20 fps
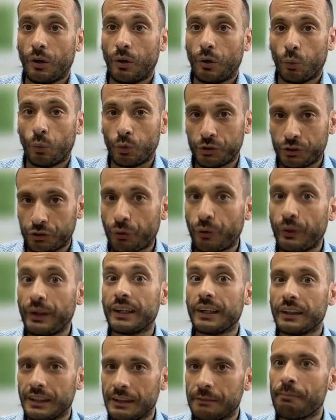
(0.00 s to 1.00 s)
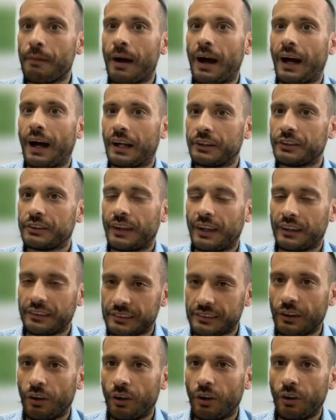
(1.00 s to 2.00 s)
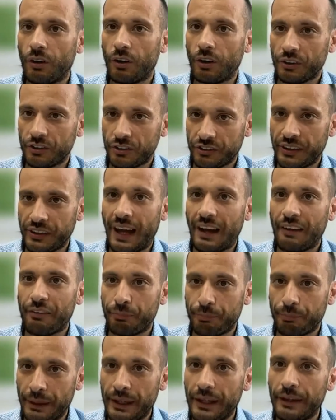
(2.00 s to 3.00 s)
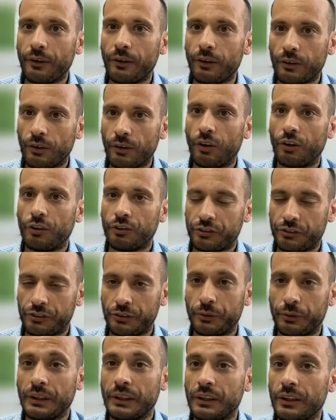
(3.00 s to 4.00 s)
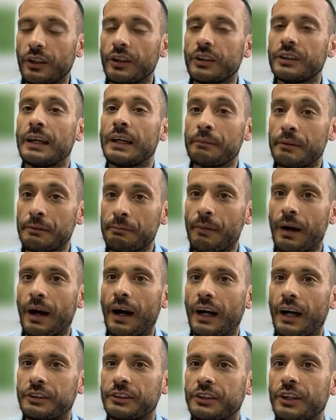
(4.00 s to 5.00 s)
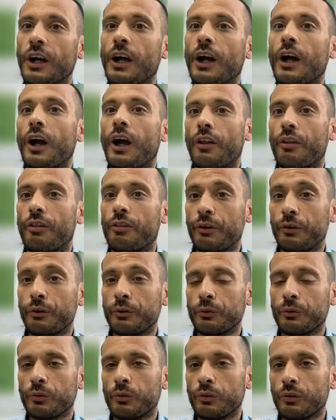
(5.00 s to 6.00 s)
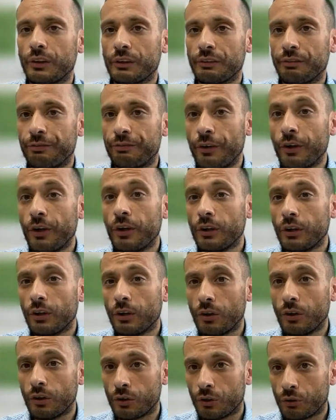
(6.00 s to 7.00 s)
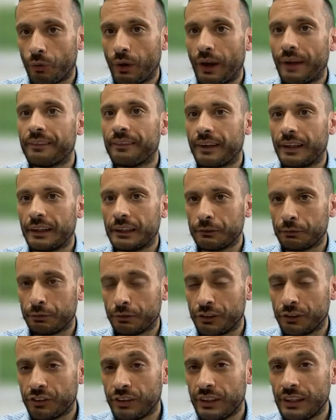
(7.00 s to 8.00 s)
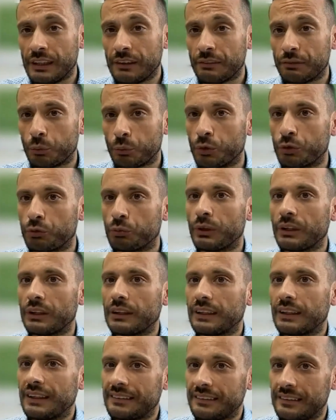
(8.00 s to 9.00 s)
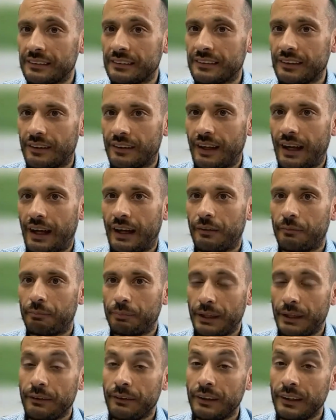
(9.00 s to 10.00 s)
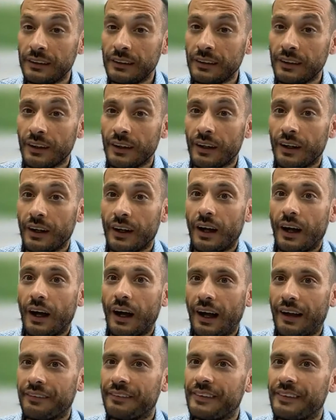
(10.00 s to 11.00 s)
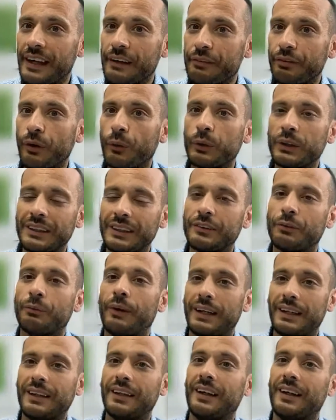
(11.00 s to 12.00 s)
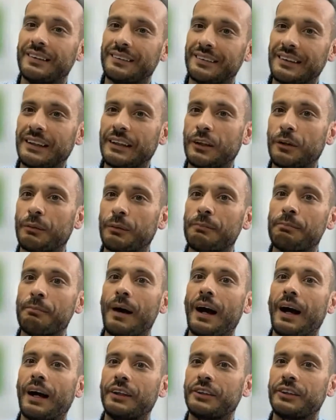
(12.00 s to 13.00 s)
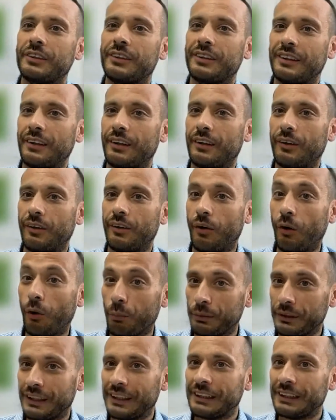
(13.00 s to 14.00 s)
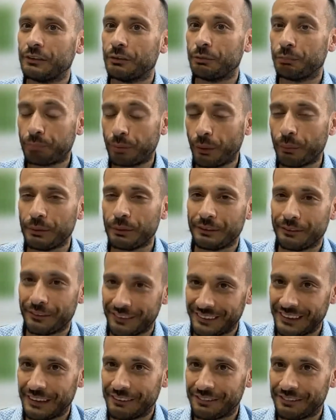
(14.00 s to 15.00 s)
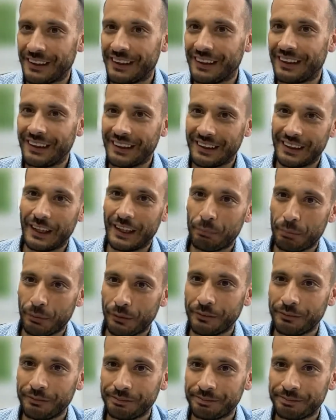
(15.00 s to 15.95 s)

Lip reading: was triggered in March. That's your staff payroll costs. You incurred them in March. The furlough grant that you received was relating to that period, and therefore we need to recognise the income in March, albeit you've probably received it in April.